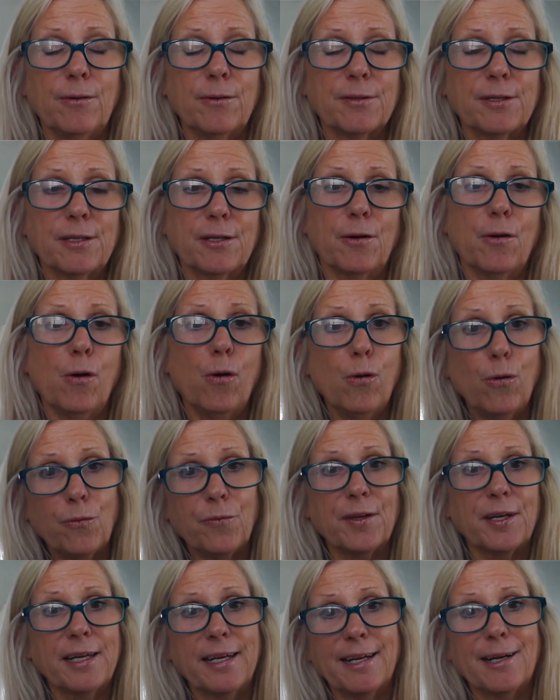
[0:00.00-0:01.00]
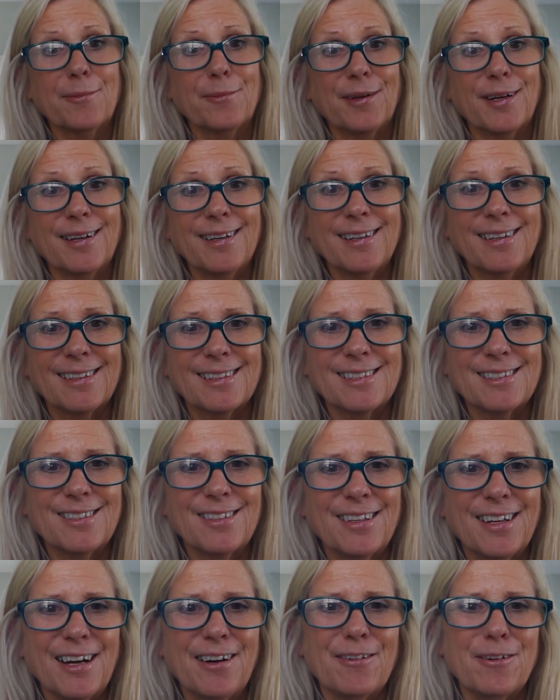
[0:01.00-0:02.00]
you know, hold the camera, because you
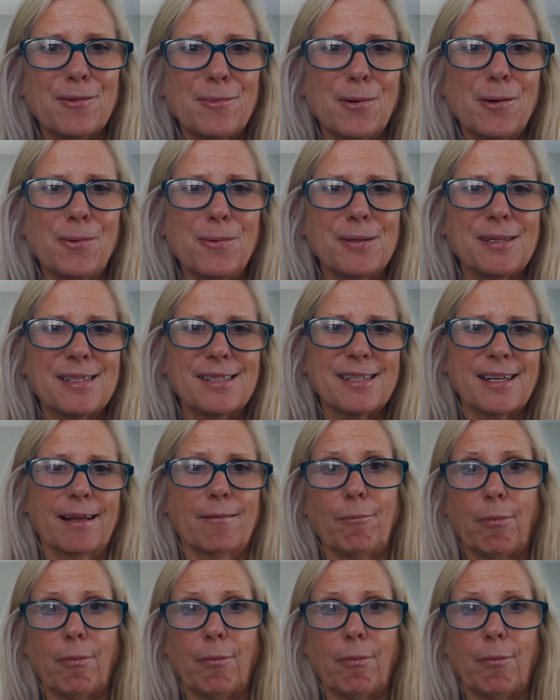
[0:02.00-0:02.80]
know how I'm always like,